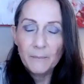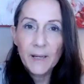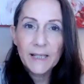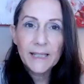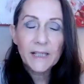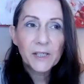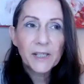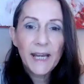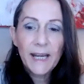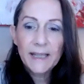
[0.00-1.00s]
But they're
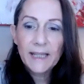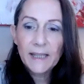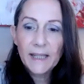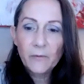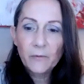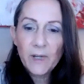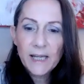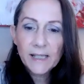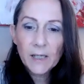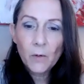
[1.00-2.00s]
saying that the
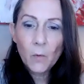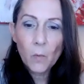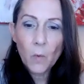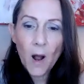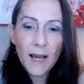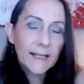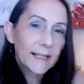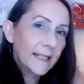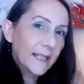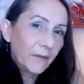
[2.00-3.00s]
reason why
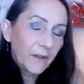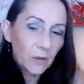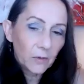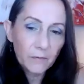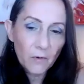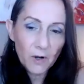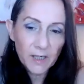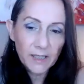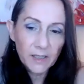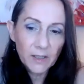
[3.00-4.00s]
it's difficult for
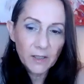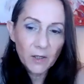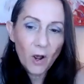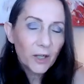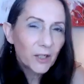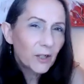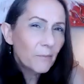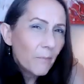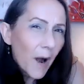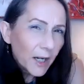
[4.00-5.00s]
us is not so
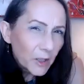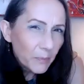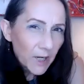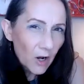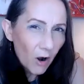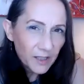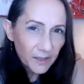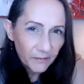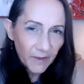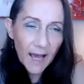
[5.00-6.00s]
much because
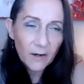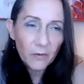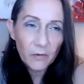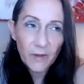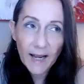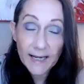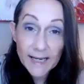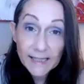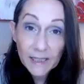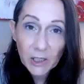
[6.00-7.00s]
of that, although that
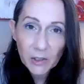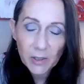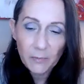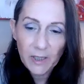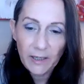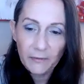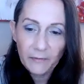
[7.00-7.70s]
is a contributing